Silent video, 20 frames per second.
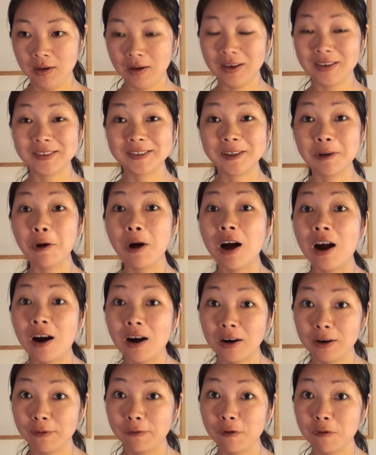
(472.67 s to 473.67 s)
it's so
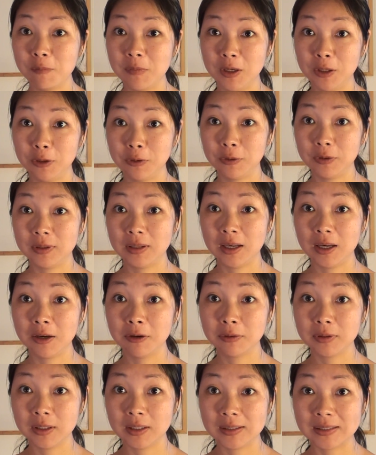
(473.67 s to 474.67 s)
hard for me to
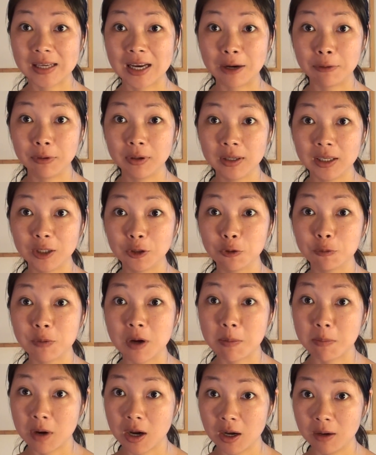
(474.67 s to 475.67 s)
tell this every day to
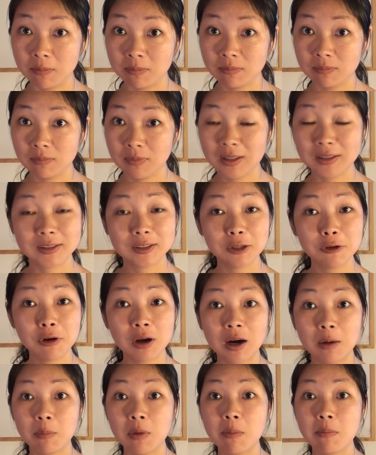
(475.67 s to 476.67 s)
my mom. It's
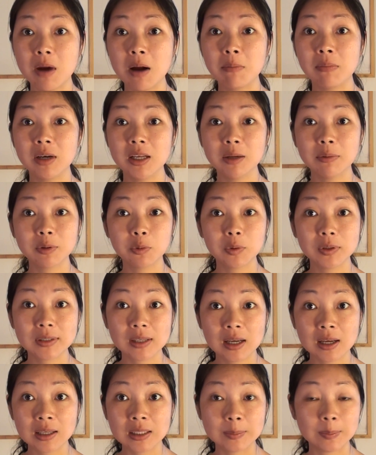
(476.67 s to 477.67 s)
so, my mom lives with
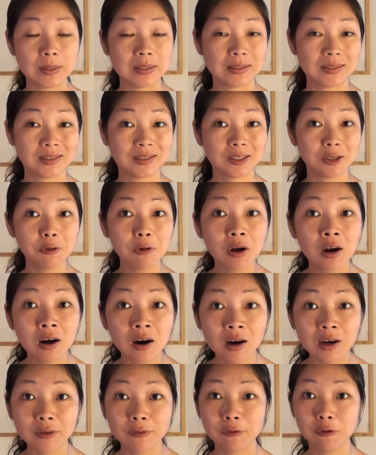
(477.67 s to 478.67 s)
us, but it's so
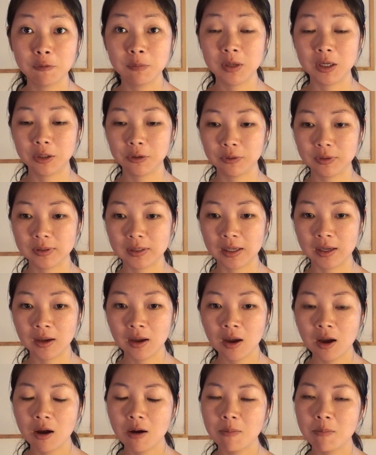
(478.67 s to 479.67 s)
hard for me to say,
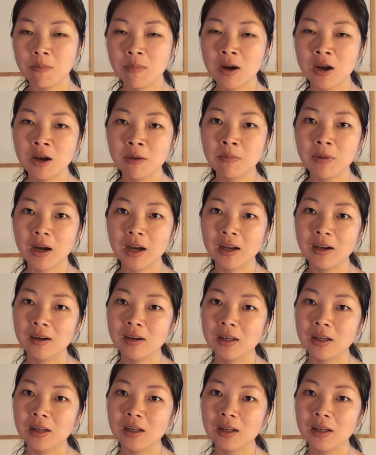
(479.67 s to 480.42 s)
Mom, I